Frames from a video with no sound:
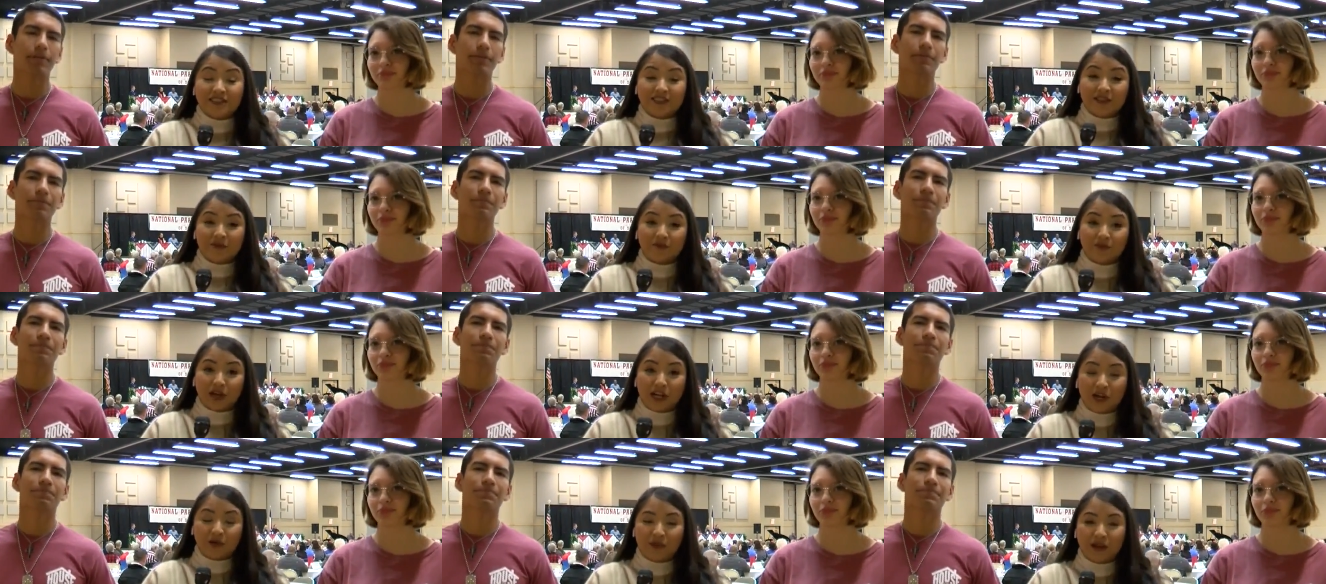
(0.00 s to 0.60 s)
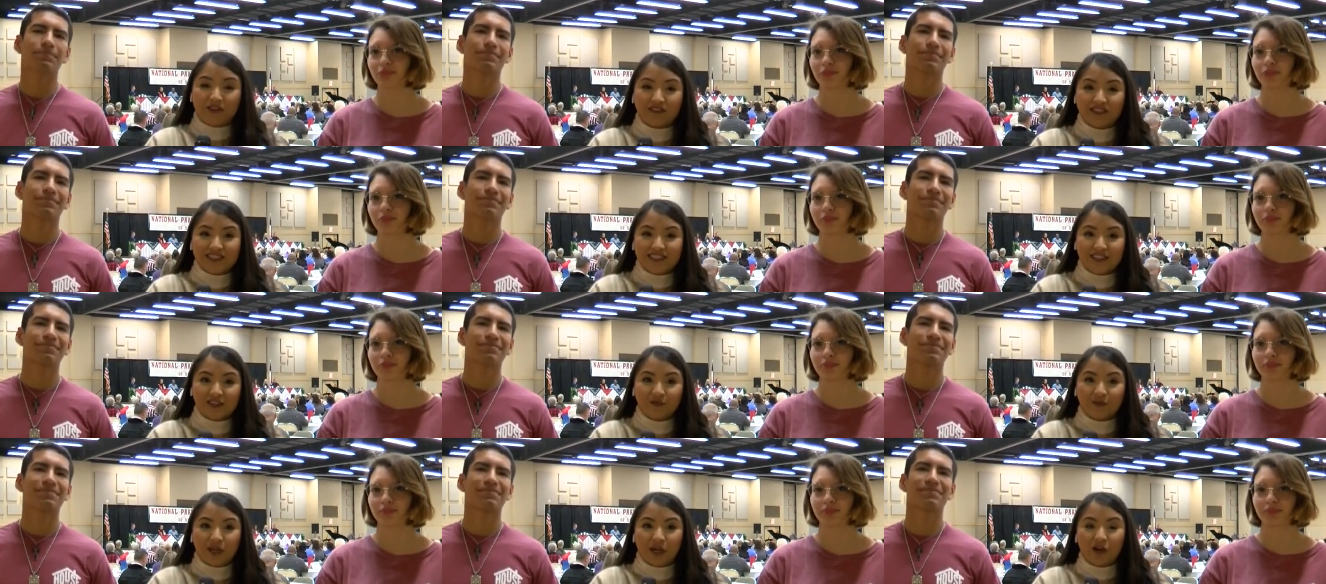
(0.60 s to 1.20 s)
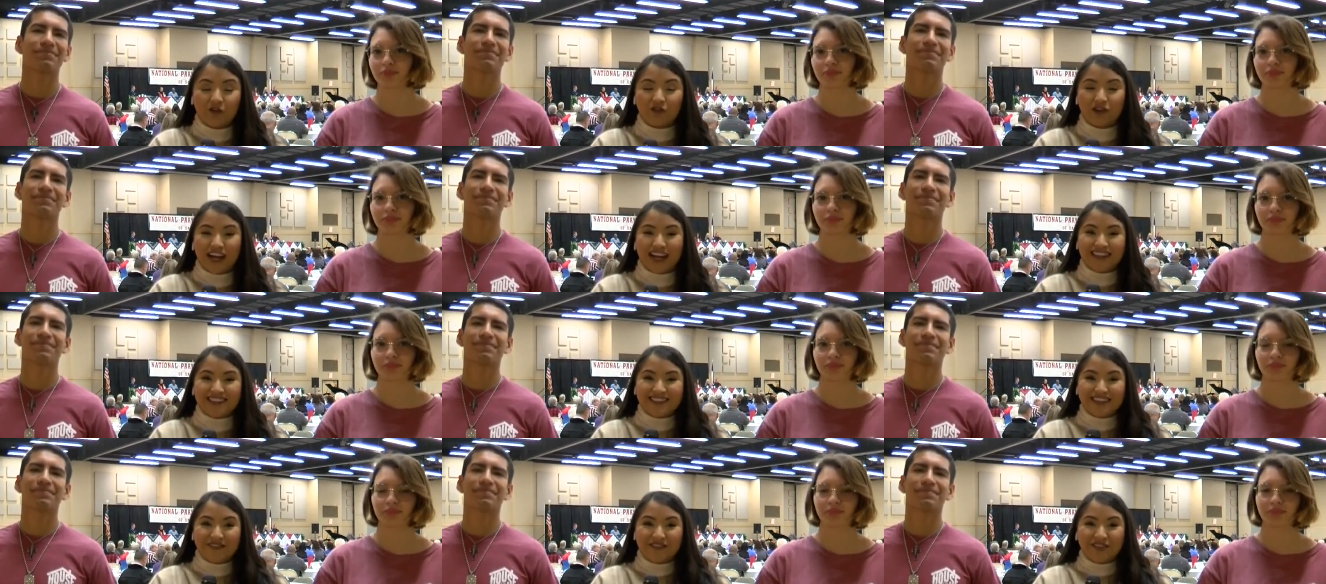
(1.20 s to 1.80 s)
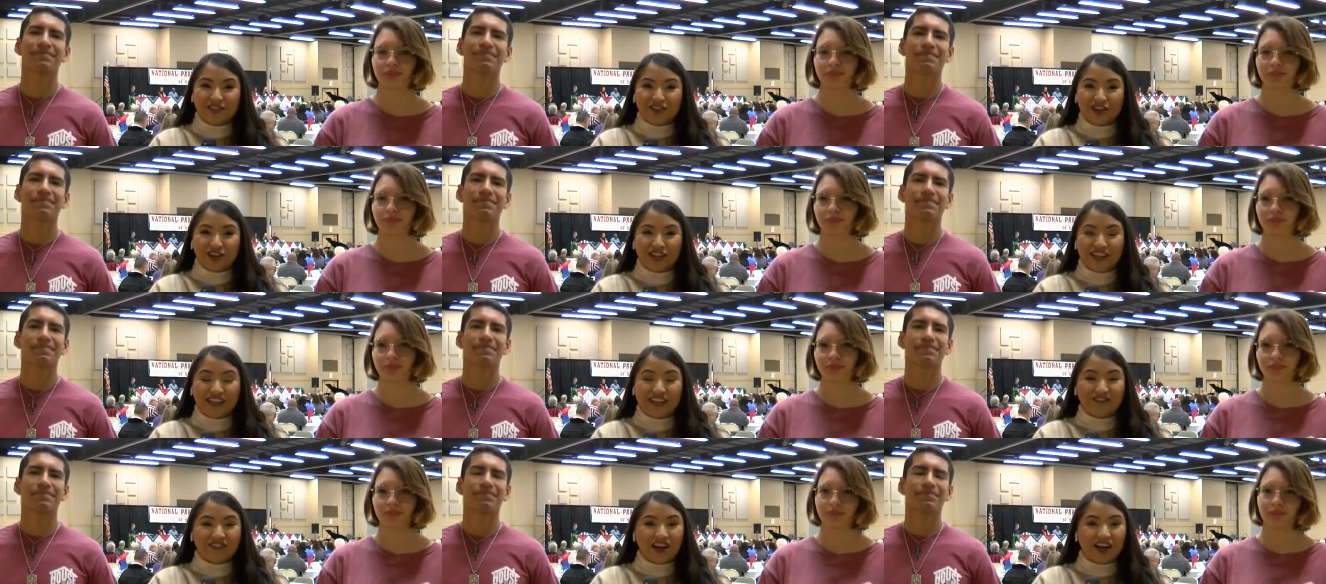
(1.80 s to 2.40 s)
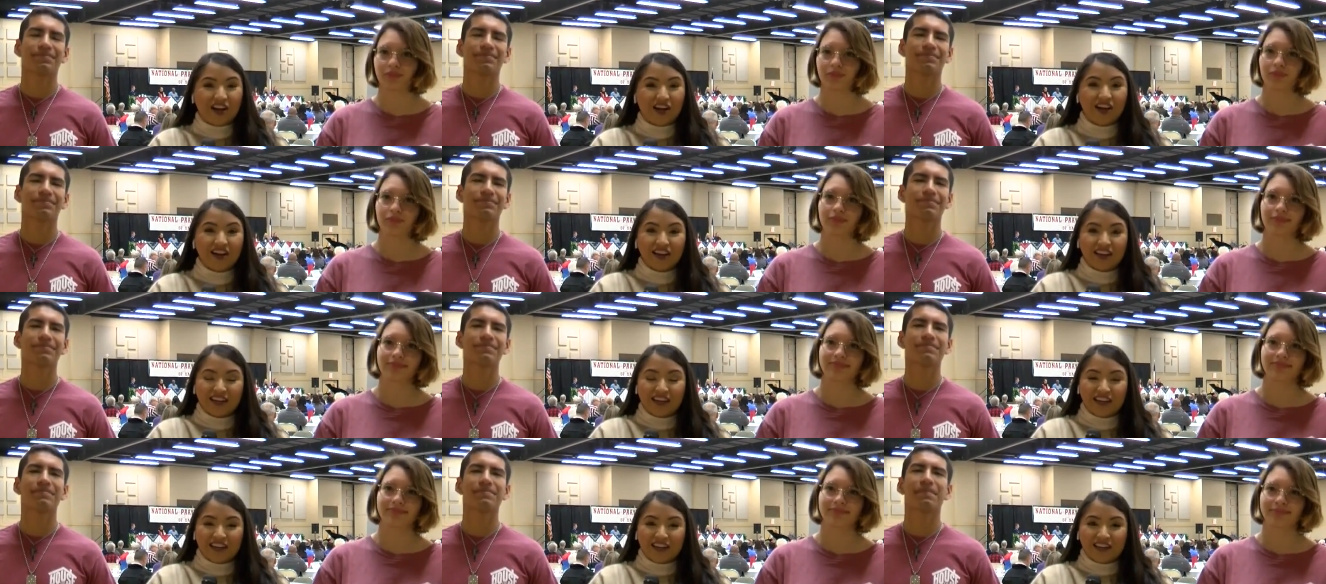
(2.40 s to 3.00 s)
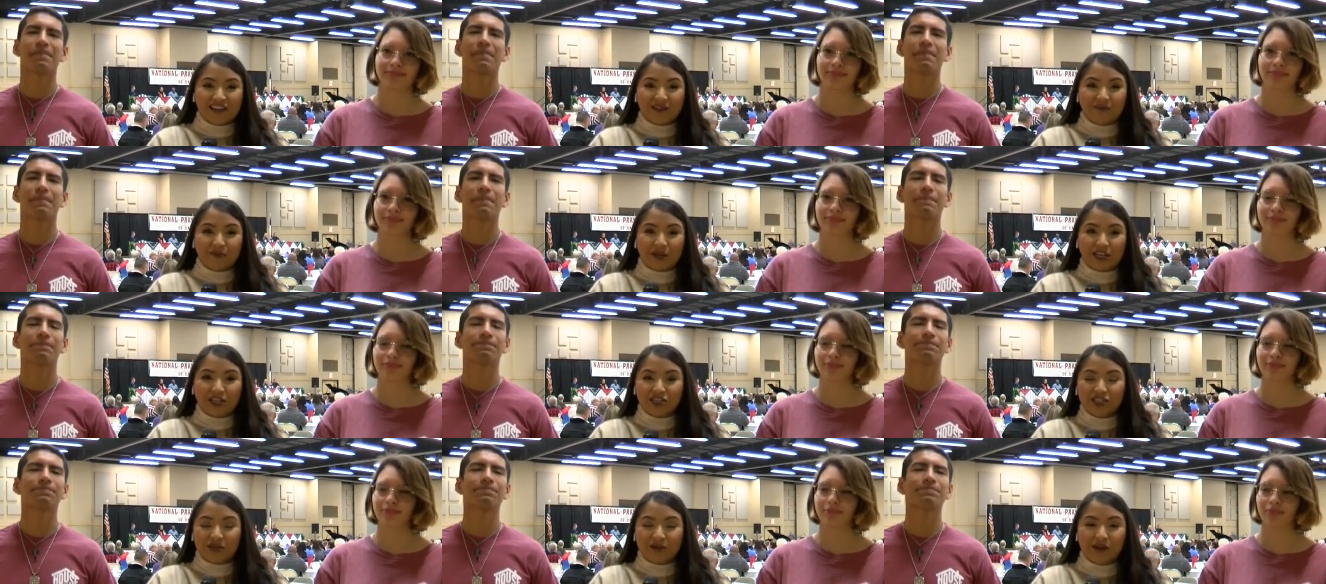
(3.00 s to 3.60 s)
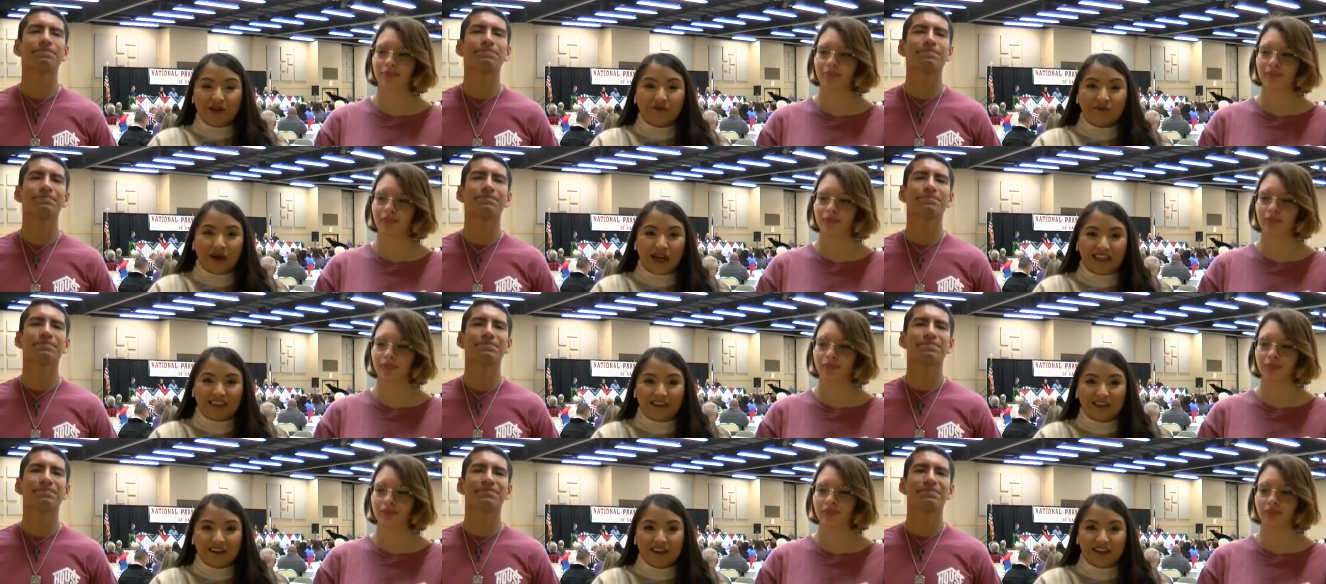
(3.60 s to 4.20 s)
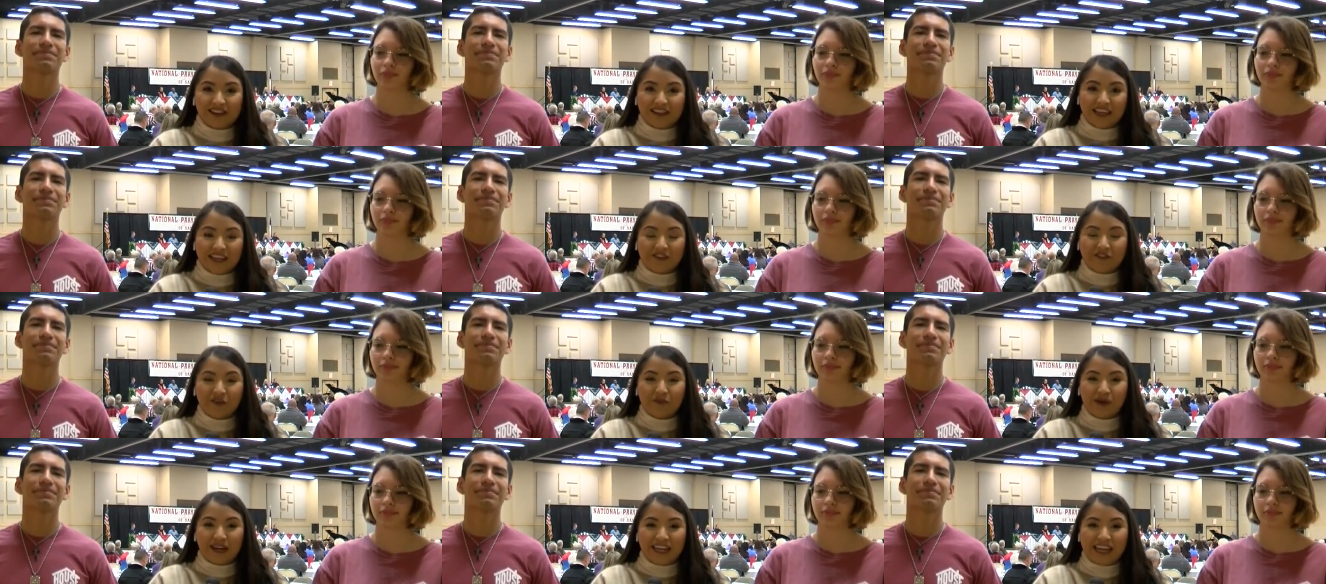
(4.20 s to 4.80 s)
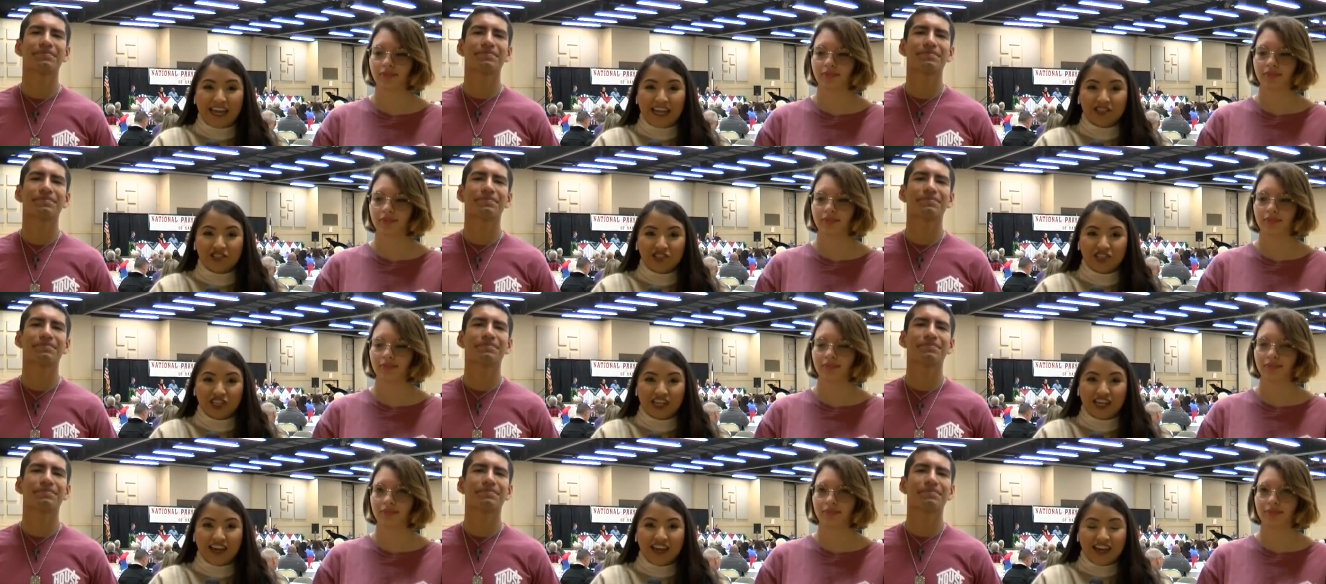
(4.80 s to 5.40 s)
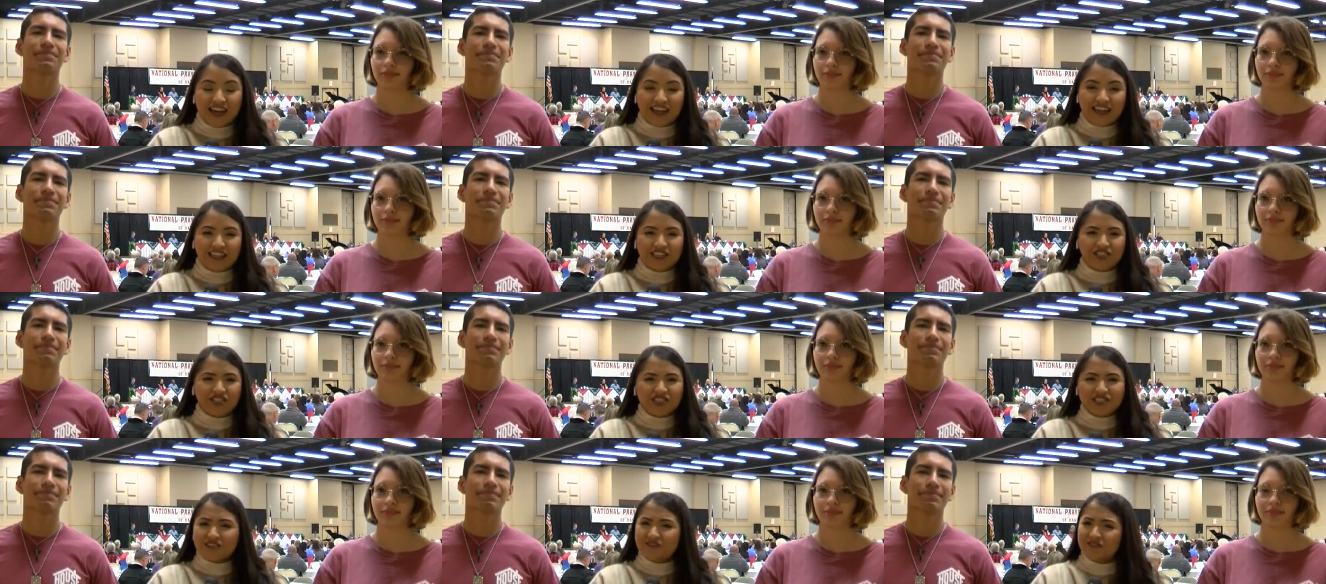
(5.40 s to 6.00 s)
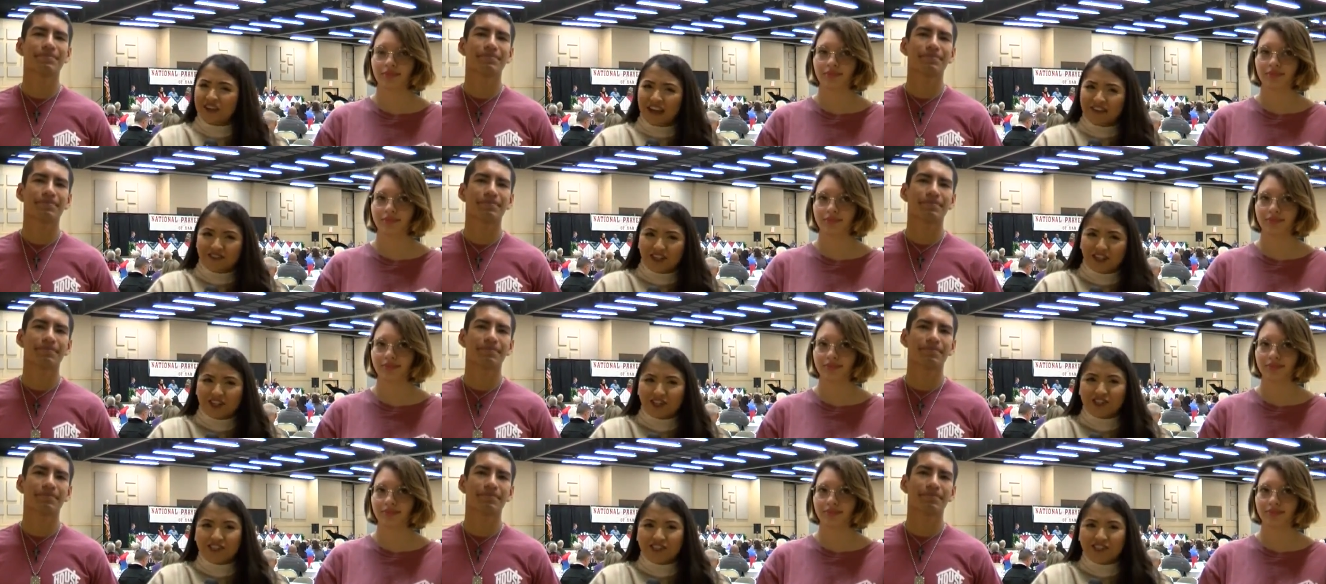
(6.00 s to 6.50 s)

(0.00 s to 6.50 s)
Speaker 1: out to the Prayer Breakfast. It'll be over at 7:30. They've got uh, entertainment by the Lakeview Mariachi, and it's just a five